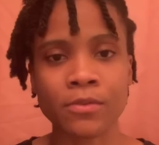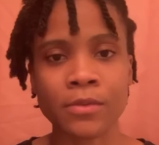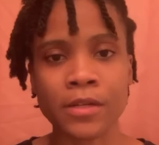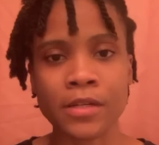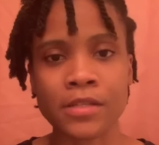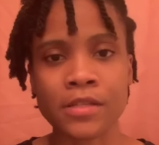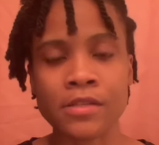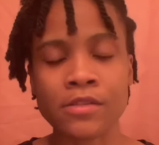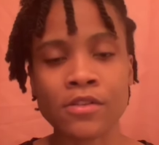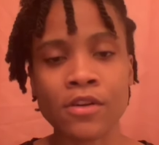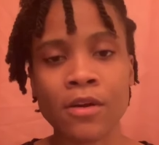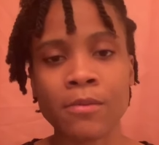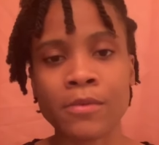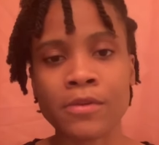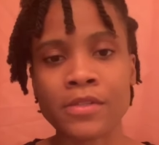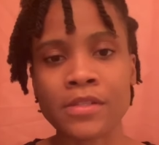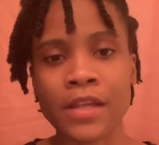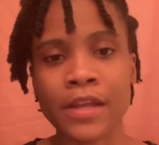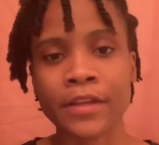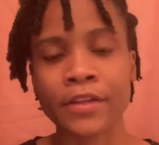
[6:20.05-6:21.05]
because it's
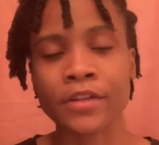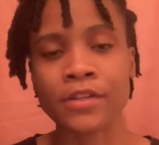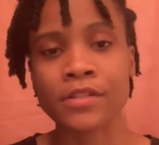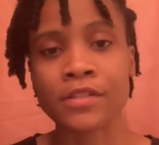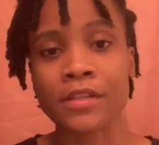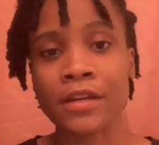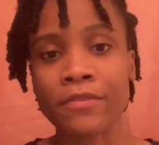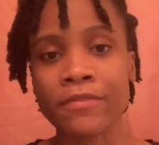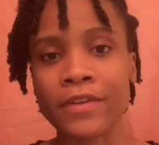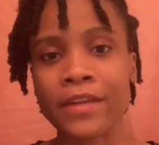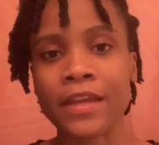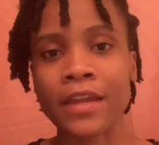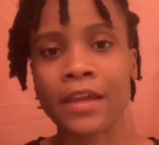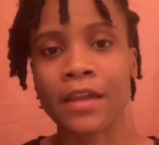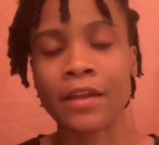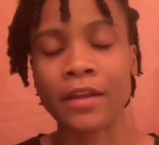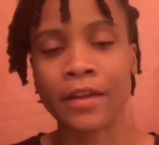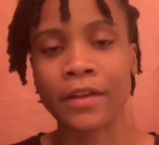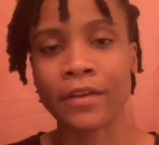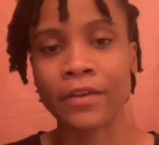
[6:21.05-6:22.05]
almost like you're
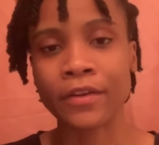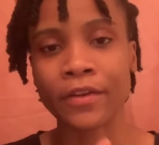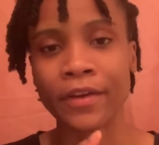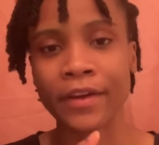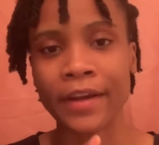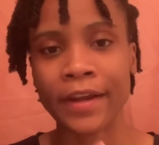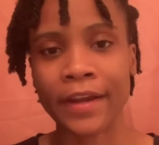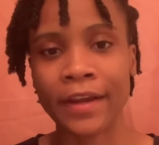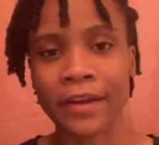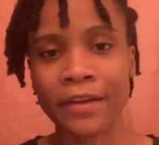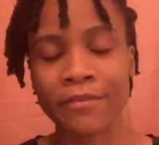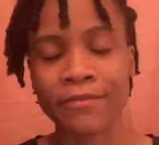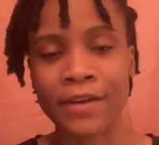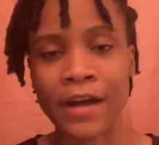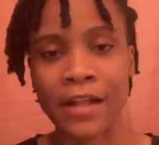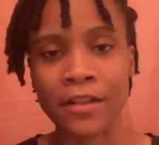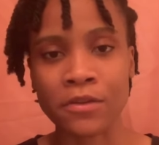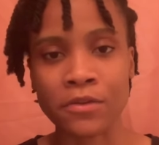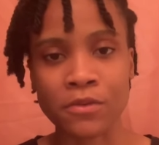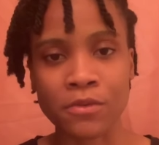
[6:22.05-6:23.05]
suffocating your hair
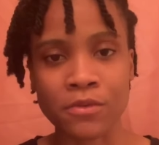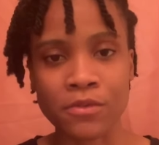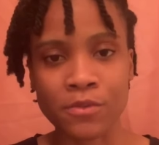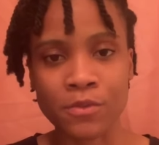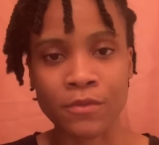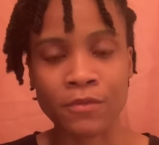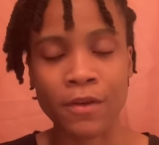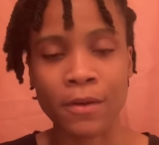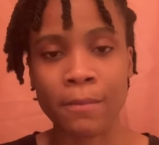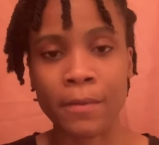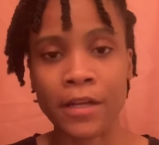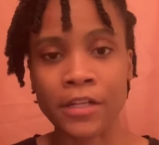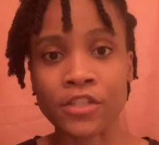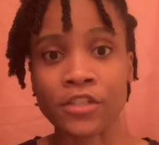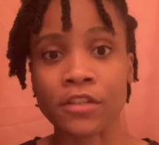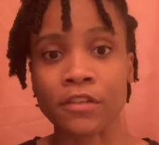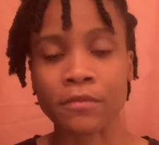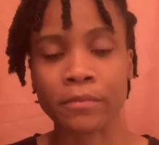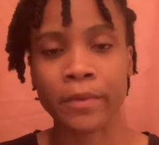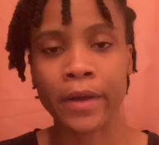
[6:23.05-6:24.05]
follicles with a
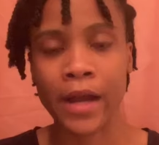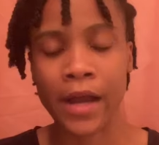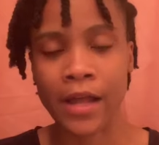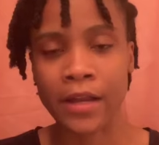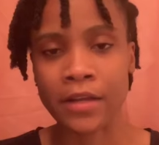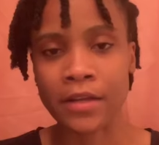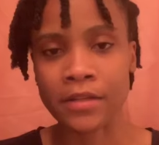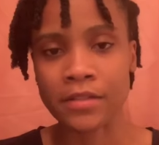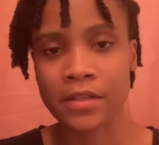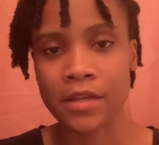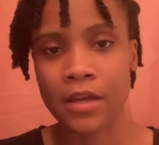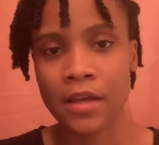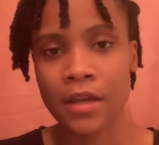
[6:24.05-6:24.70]
bunch of product.